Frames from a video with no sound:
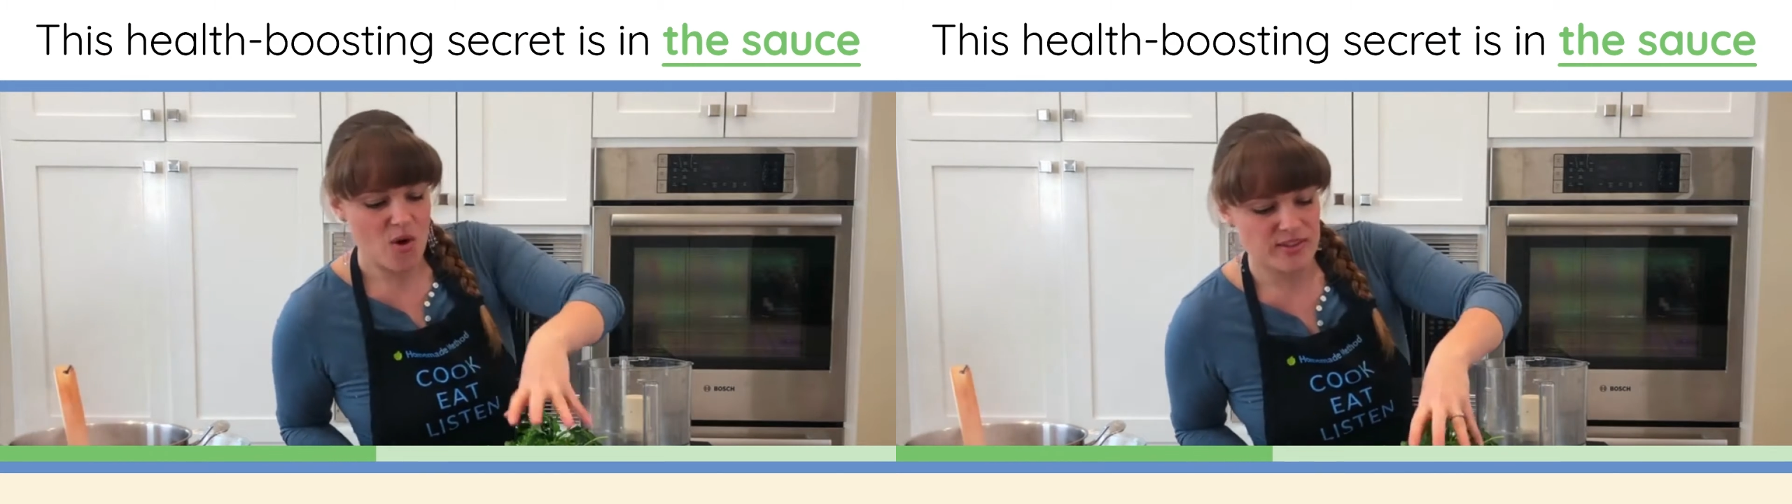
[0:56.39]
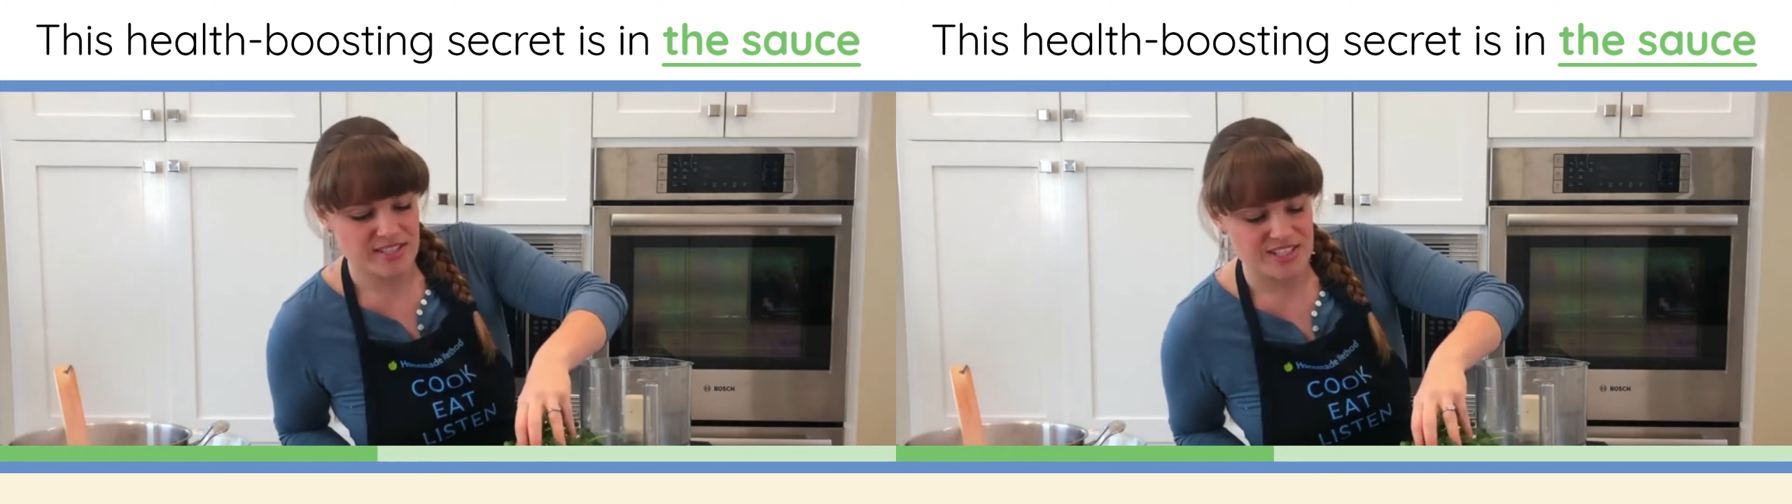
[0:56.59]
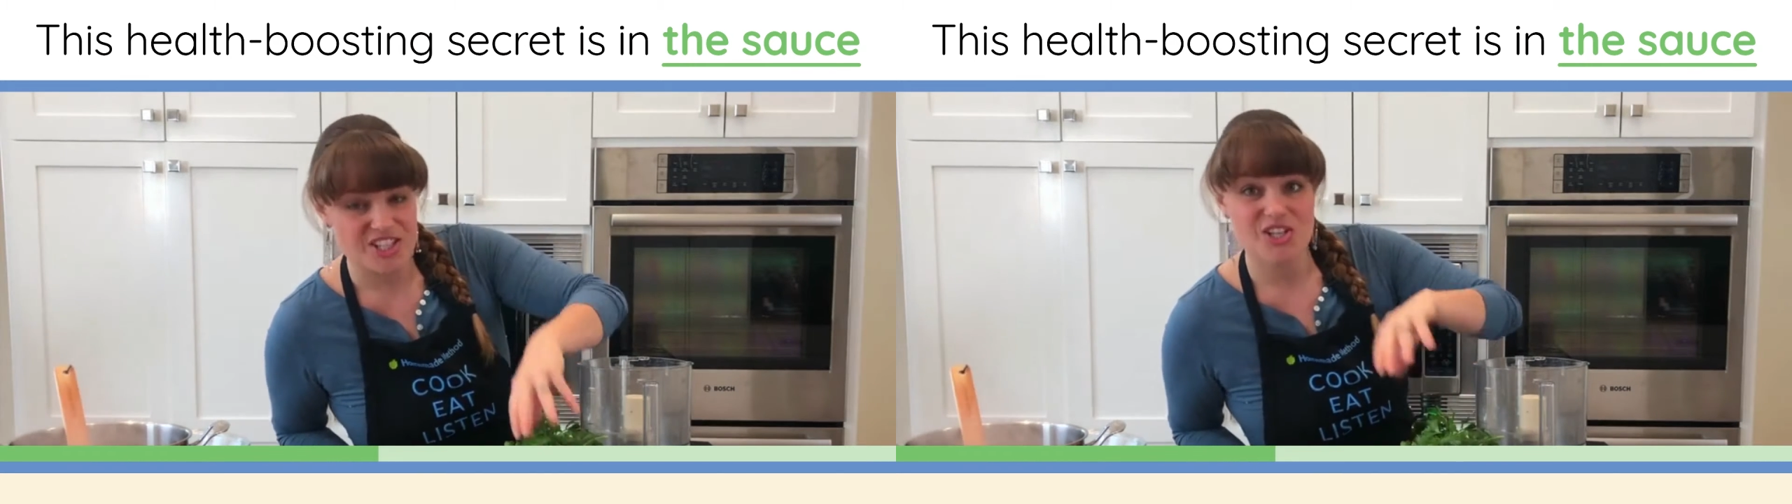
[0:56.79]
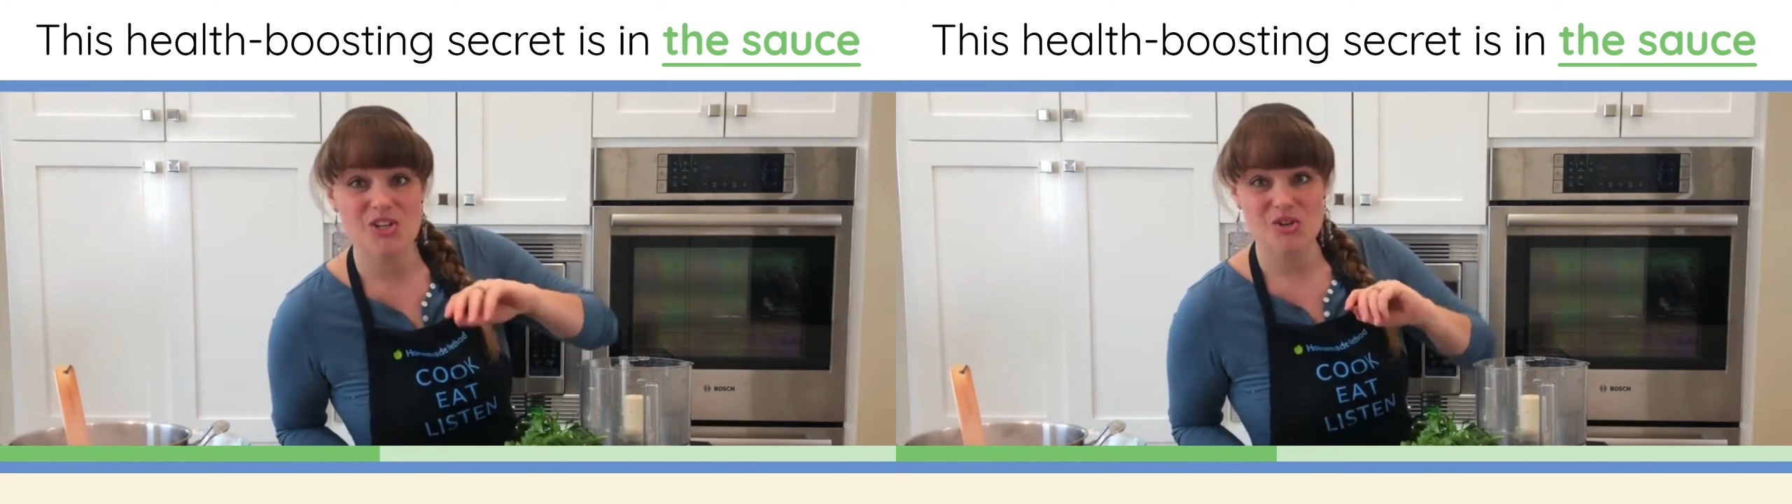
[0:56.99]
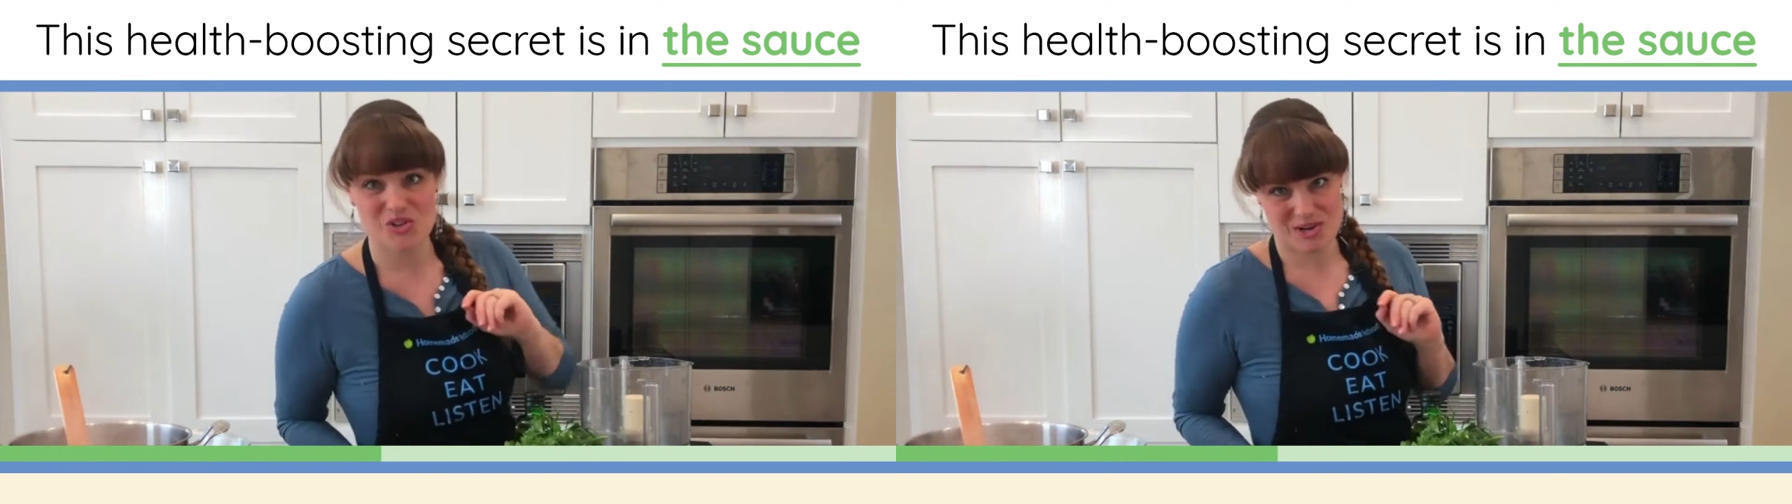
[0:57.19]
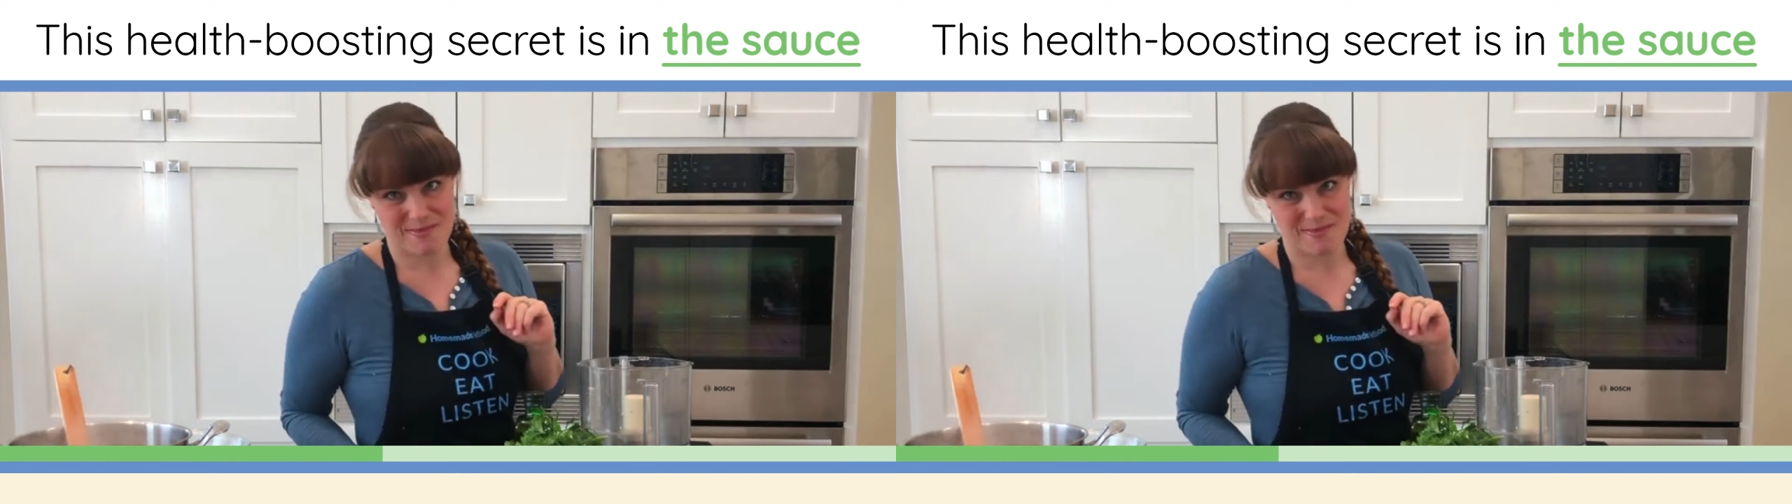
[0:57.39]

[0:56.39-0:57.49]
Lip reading: with this huge